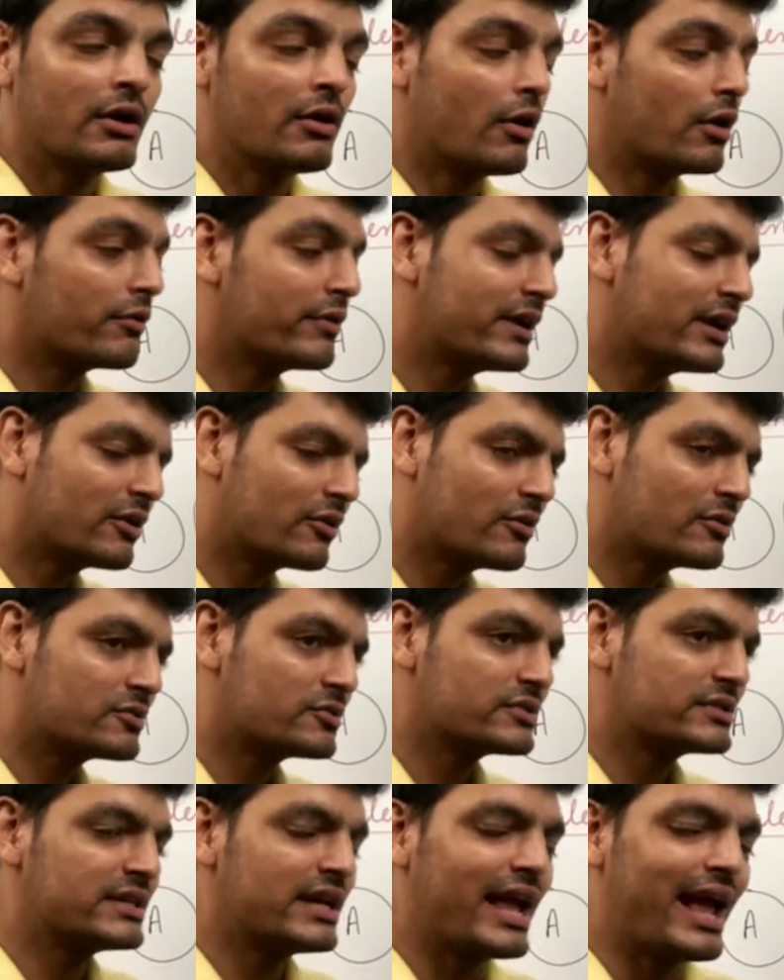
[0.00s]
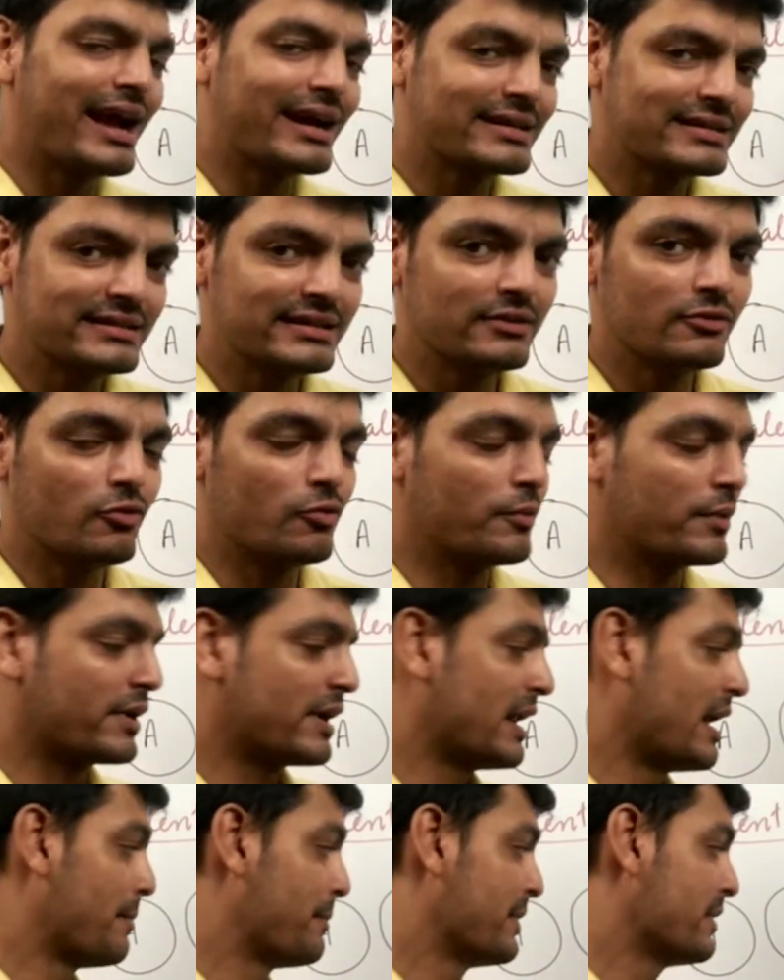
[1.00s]
or we can also say axial
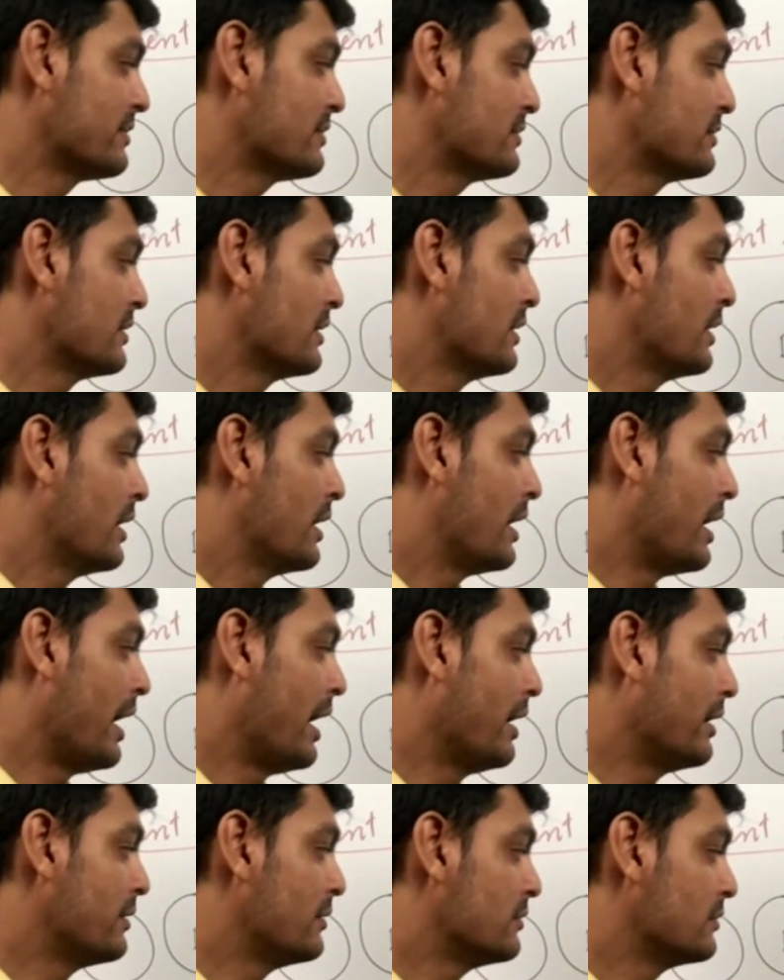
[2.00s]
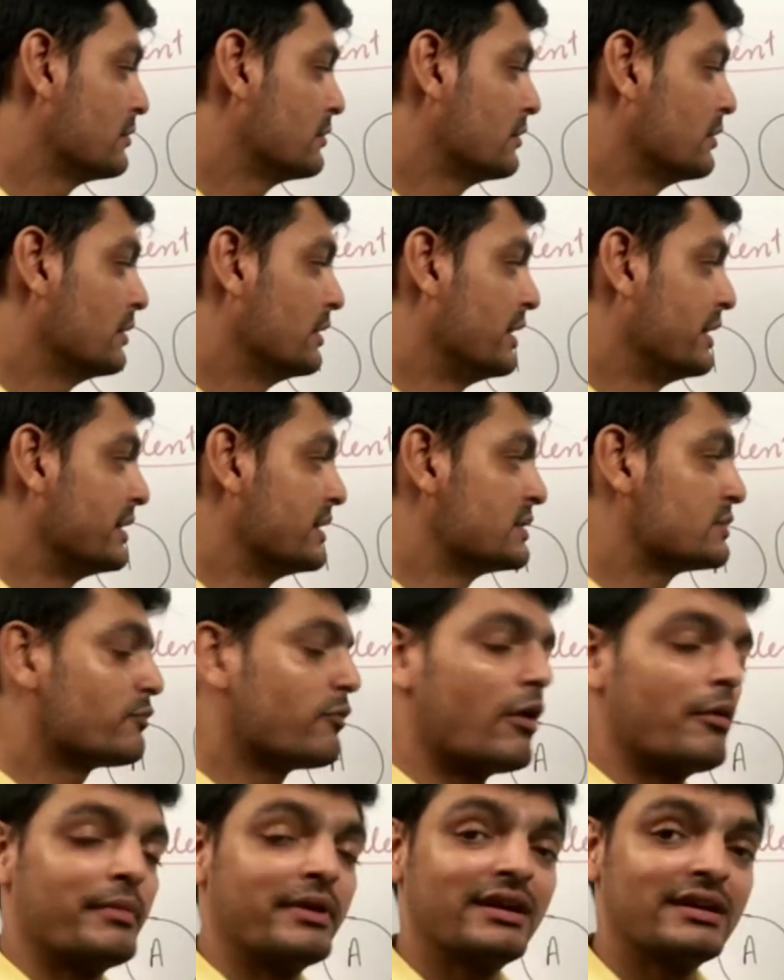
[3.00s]
overlapping, and it is
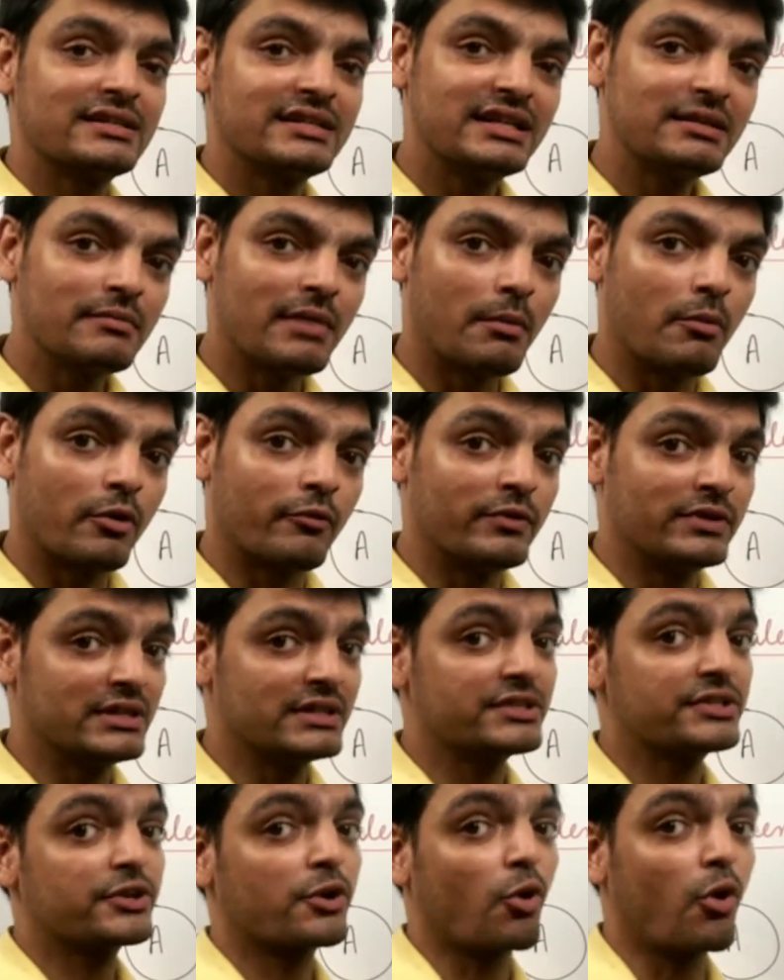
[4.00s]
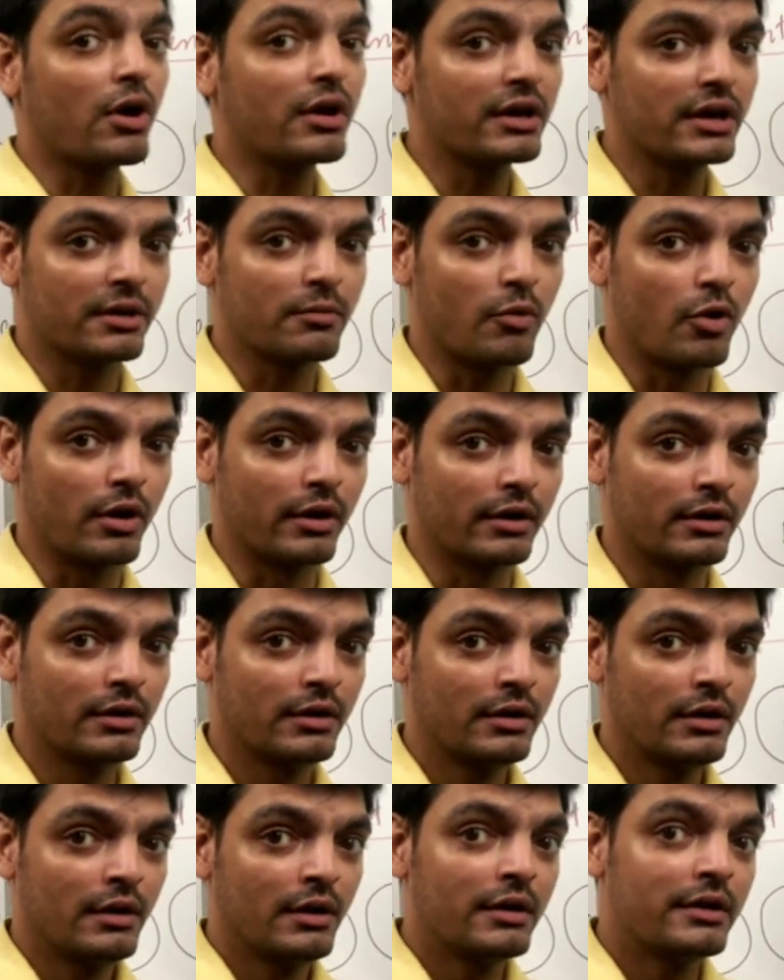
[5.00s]
forming a sigma bond, which is stronger bond.
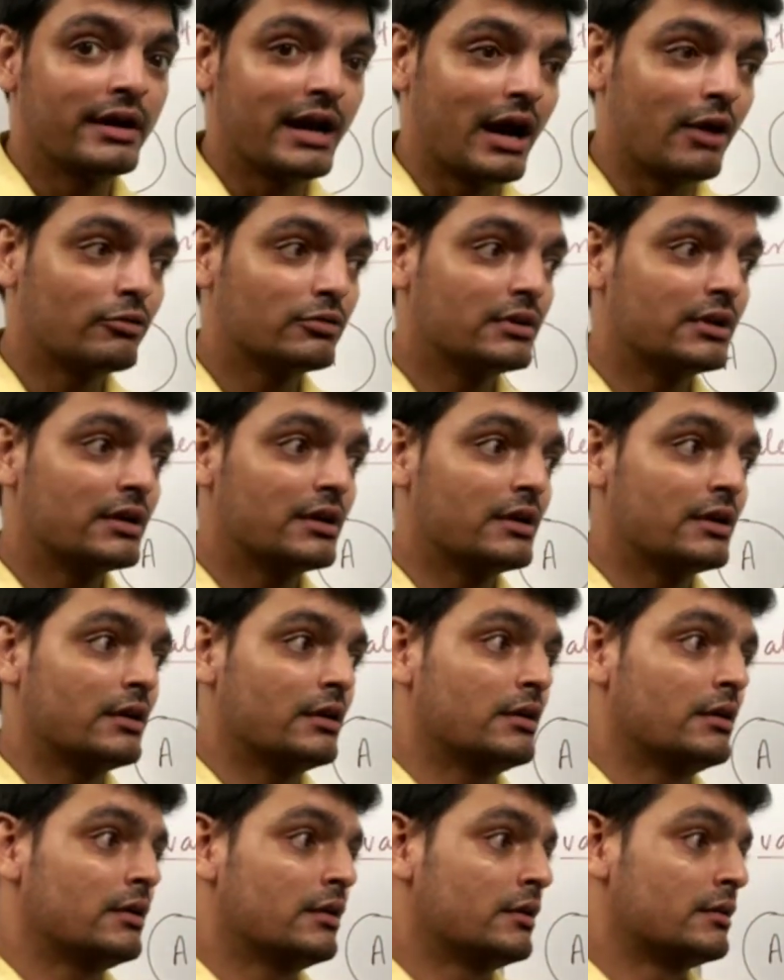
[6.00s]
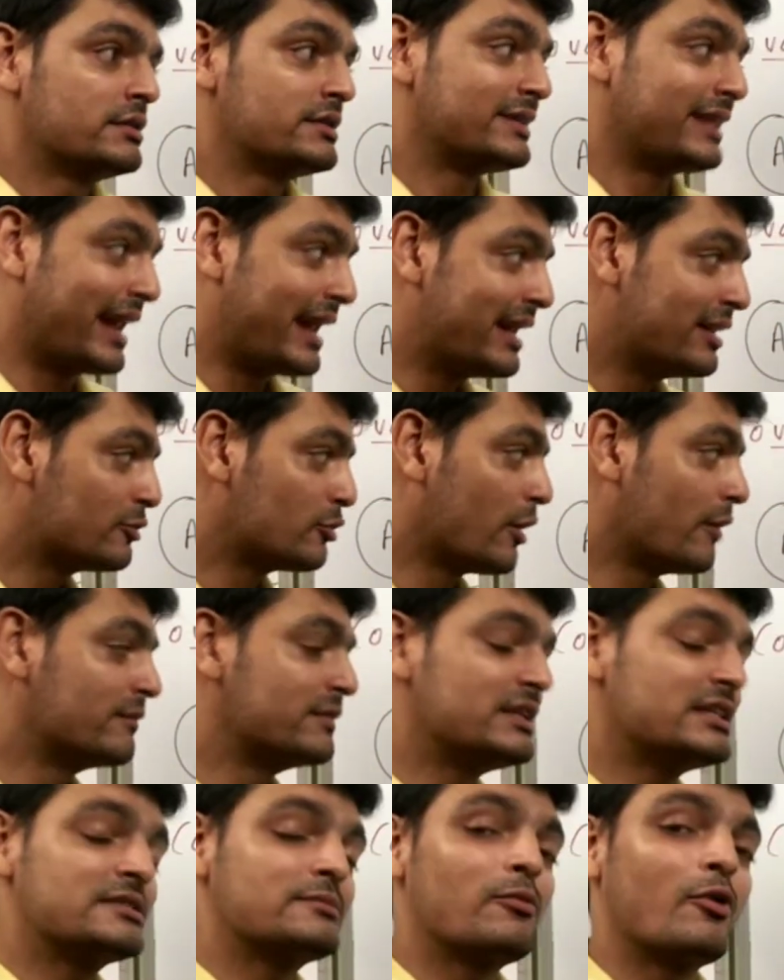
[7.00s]
Now the strength of
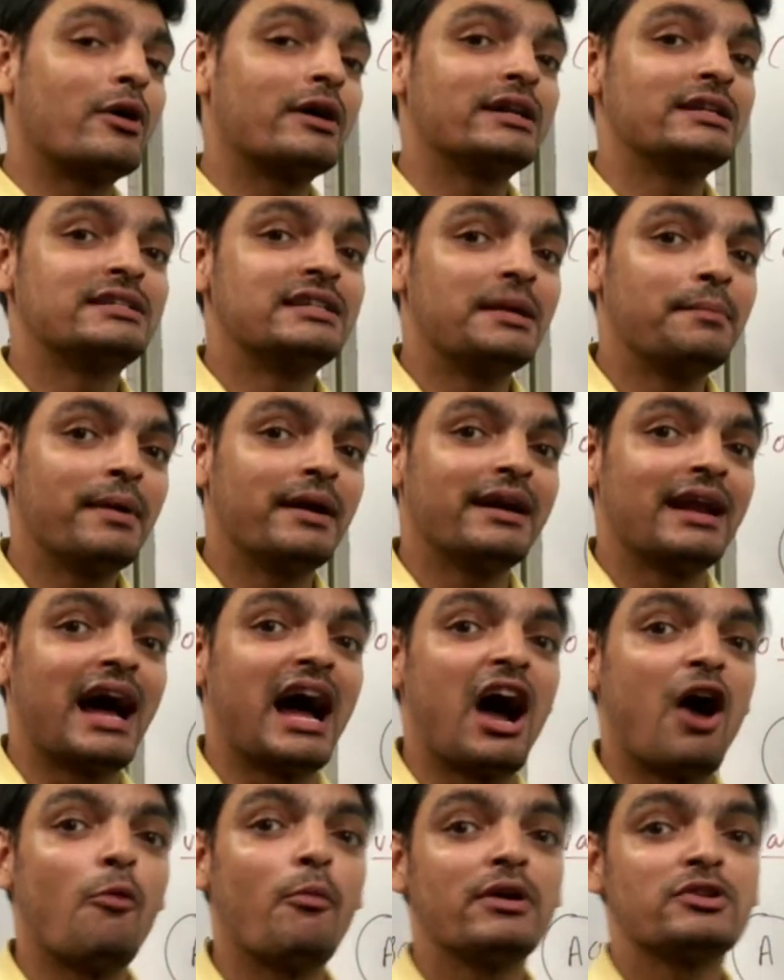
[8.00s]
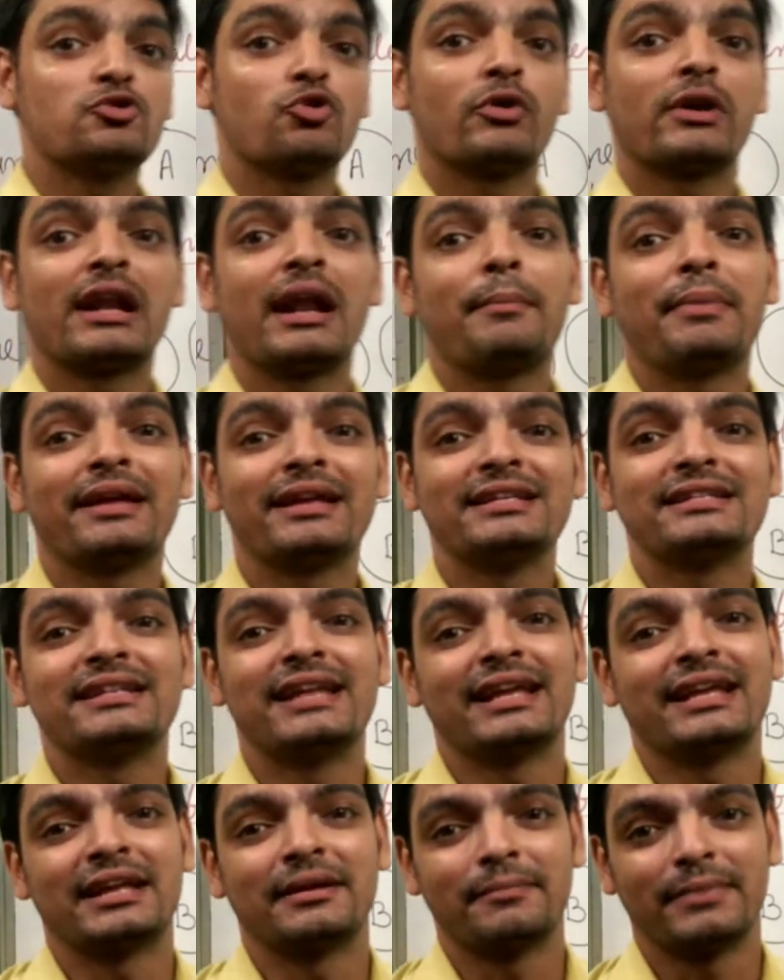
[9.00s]
this bond is depend how much overlapping is
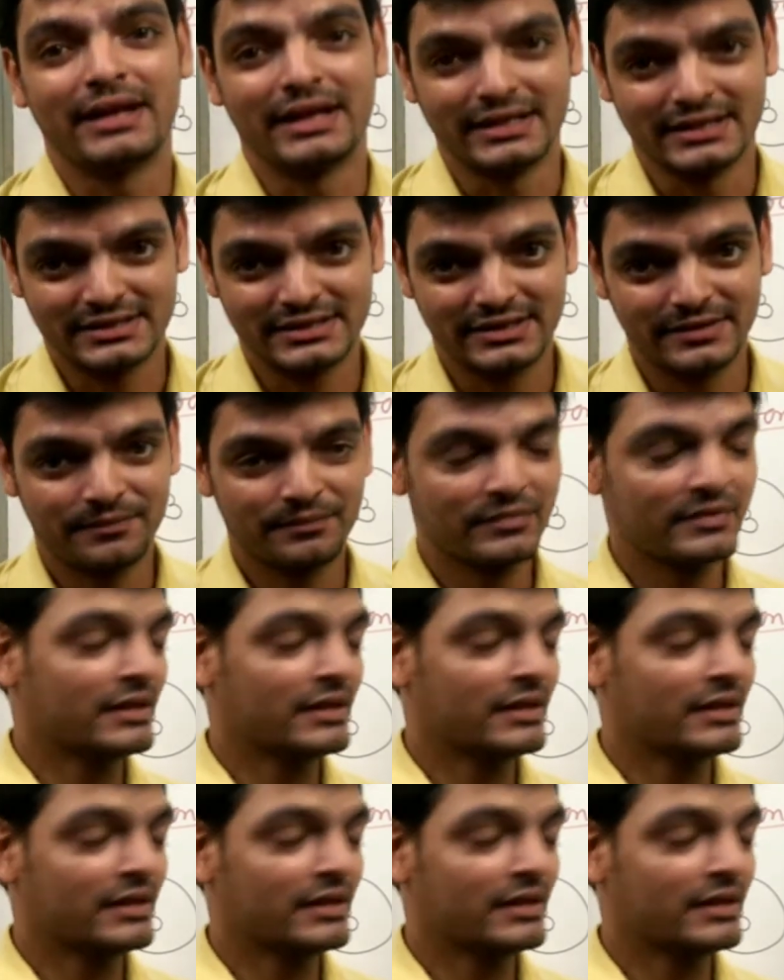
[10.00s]
taking place.